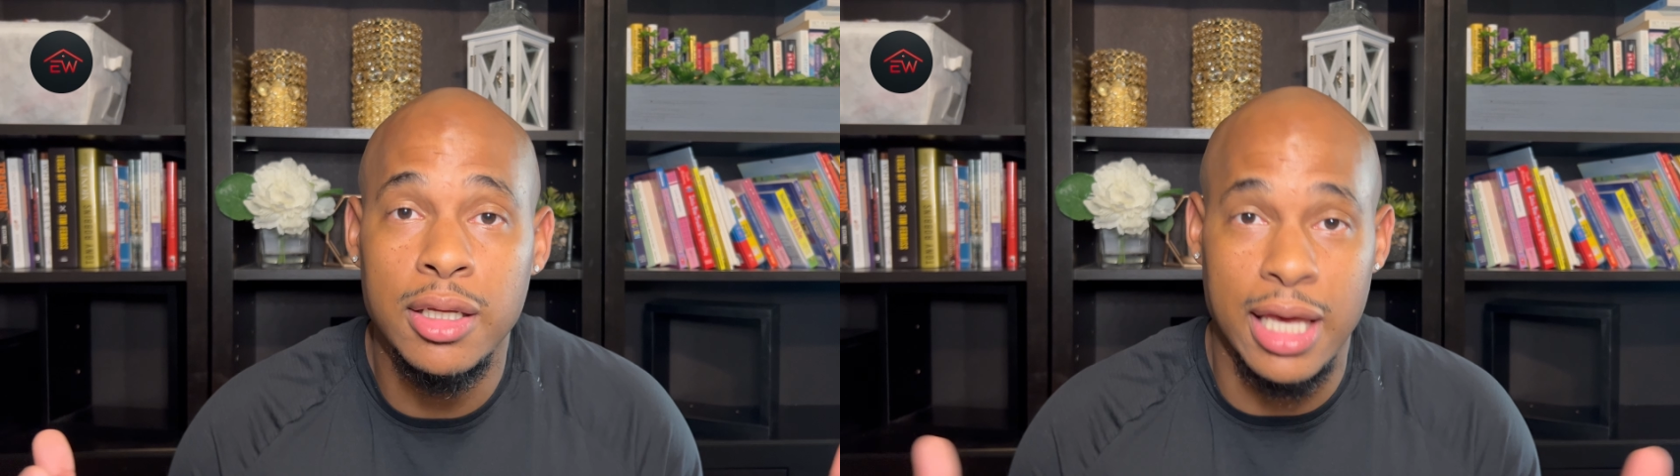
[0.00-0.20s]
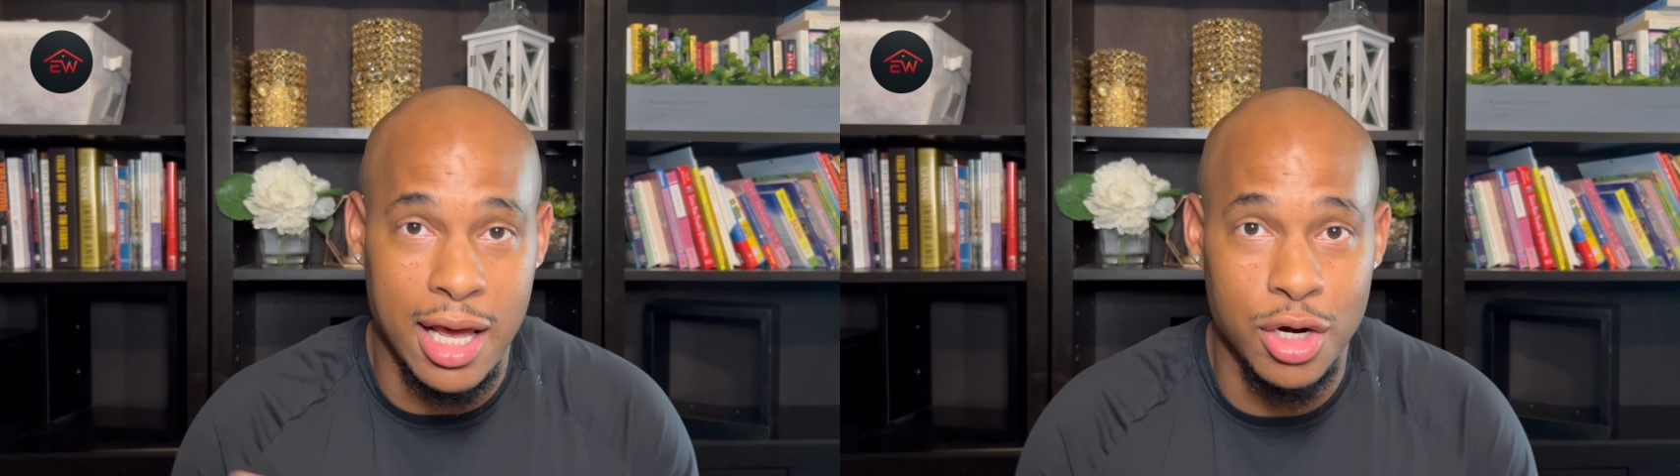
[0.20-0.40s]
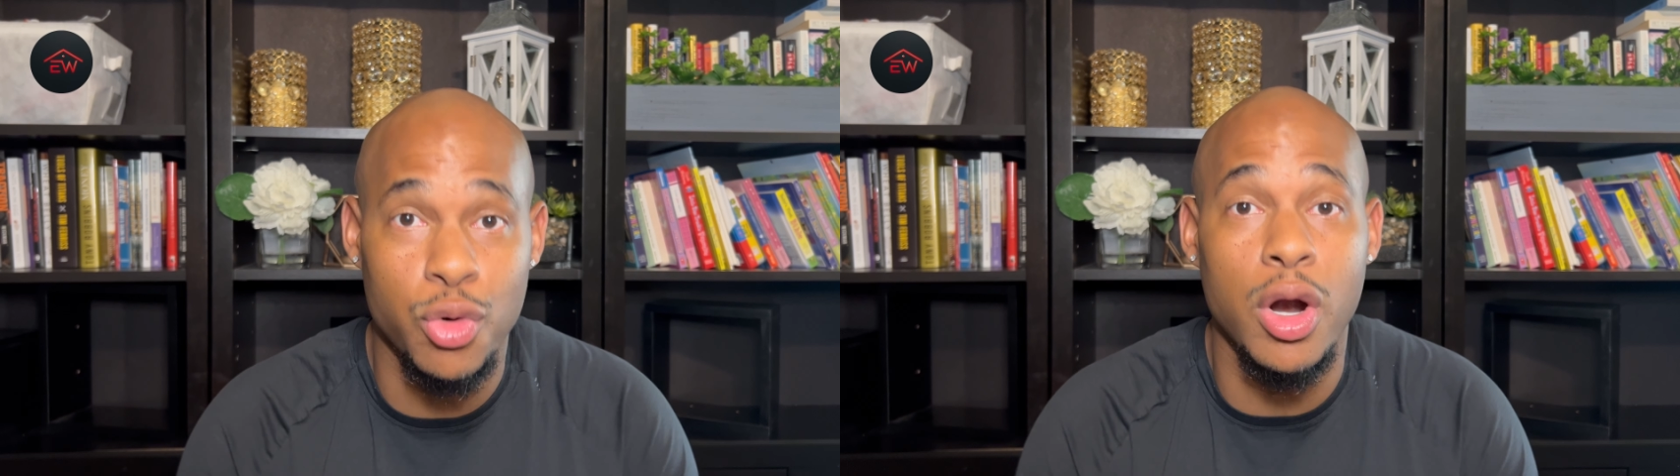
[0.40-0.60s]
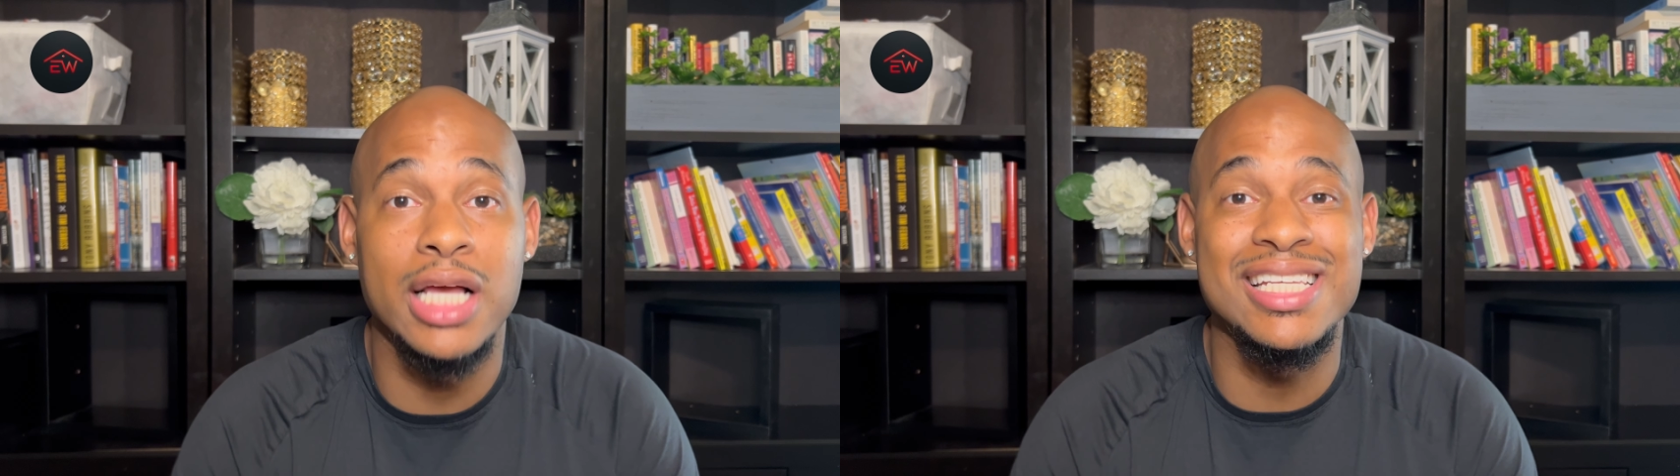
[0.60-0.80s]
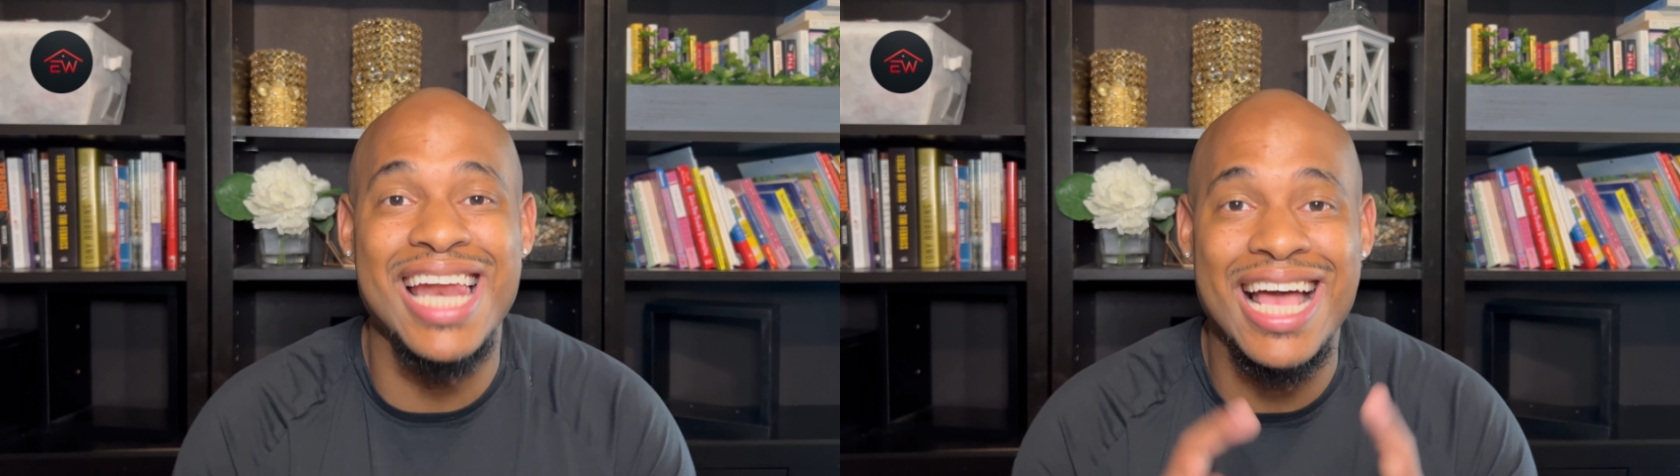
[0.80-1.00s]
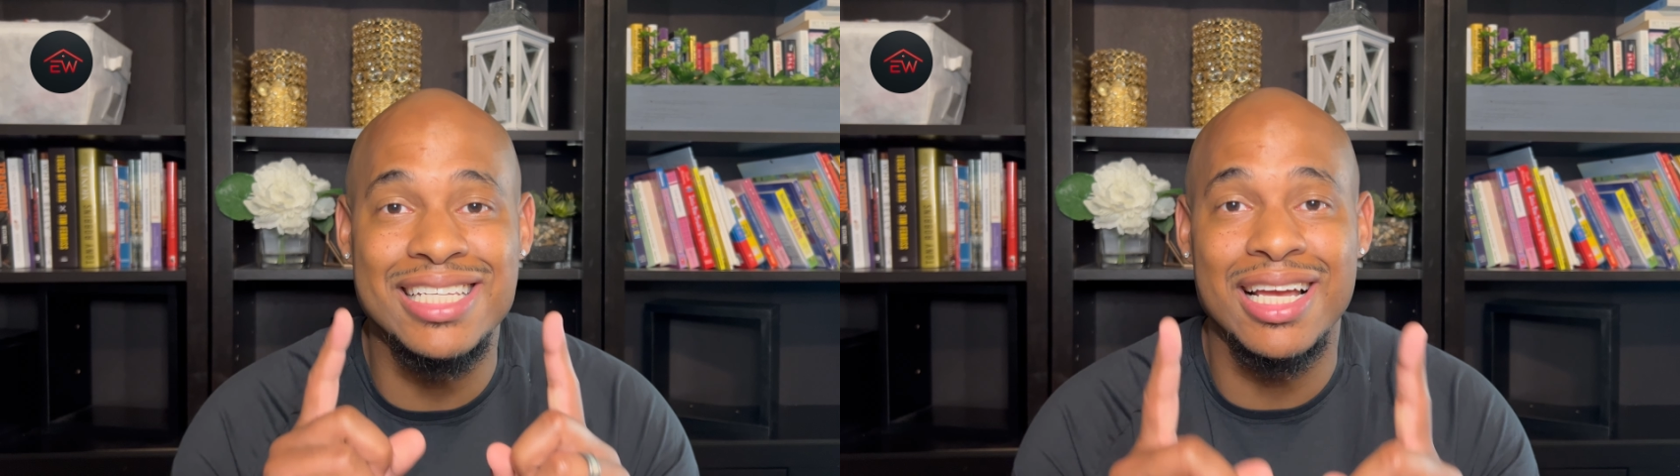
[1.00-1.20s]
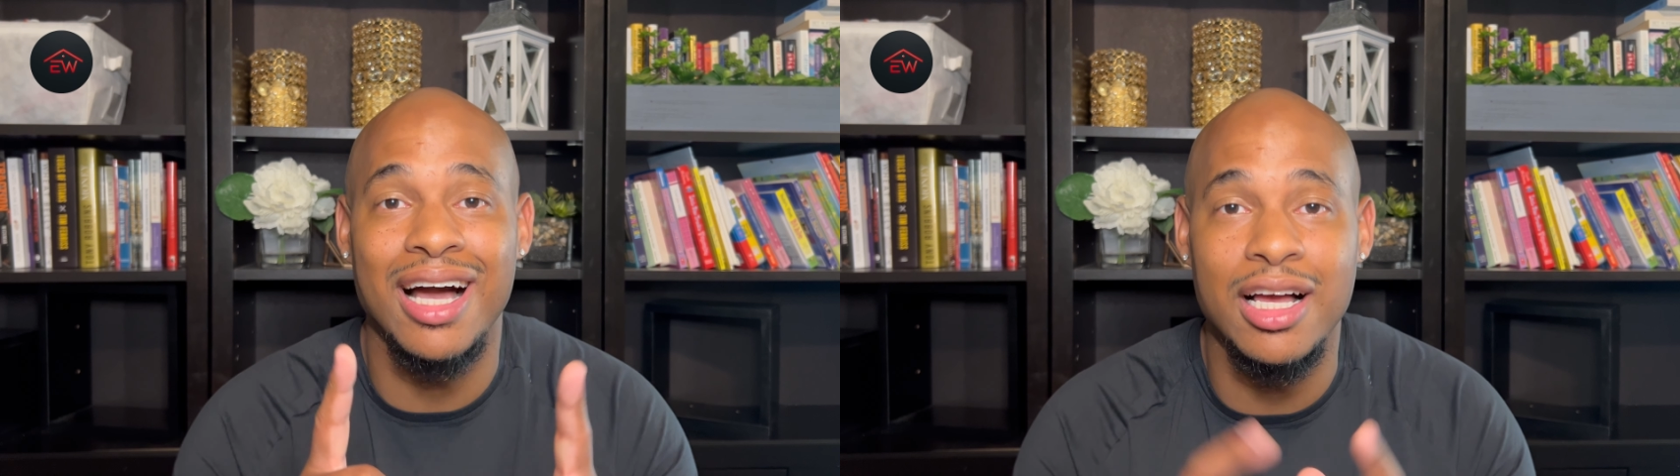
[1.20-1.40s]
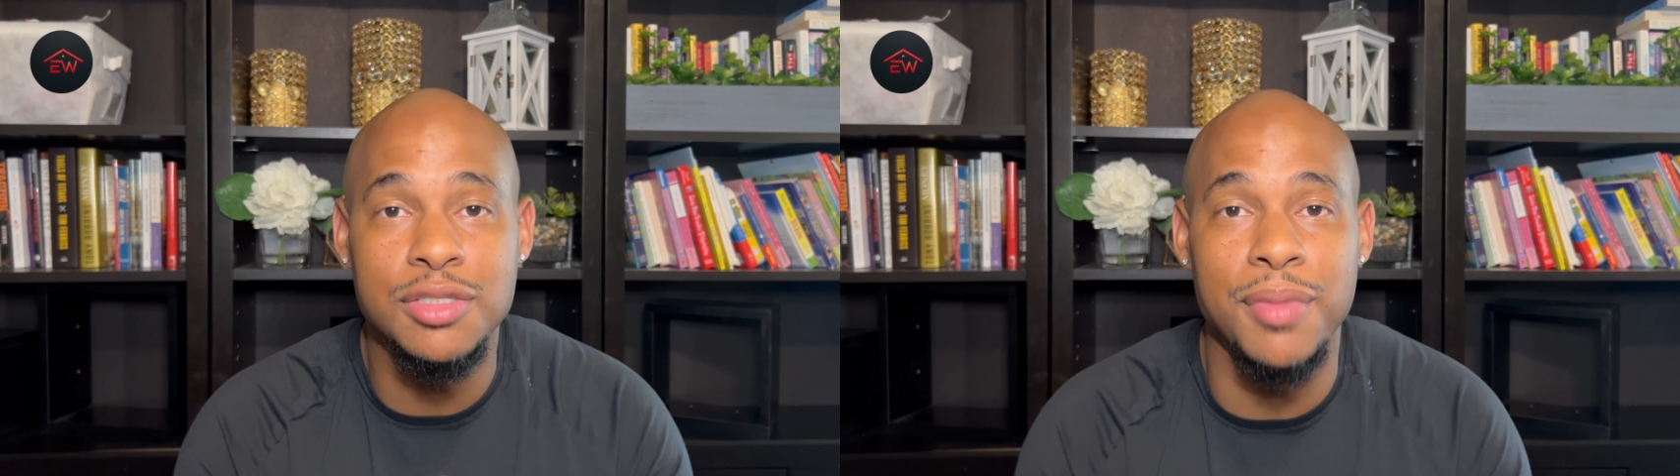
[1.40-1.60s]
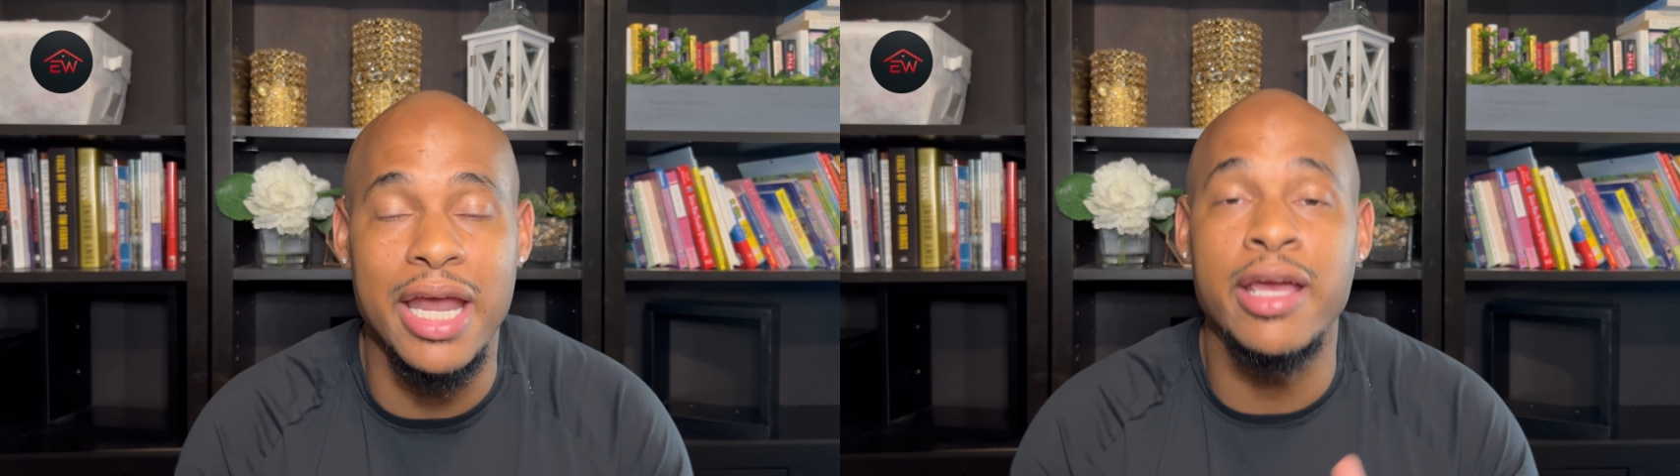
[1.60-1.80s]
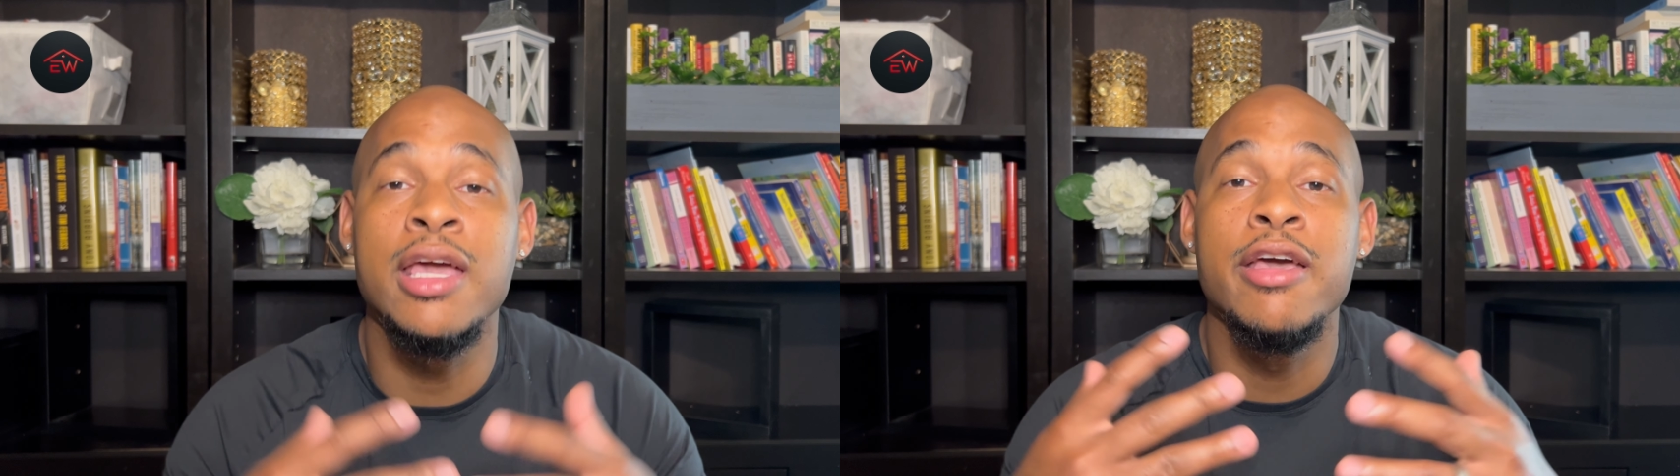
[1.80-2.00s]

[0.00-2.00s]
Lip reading: categorize it as a cosmetic,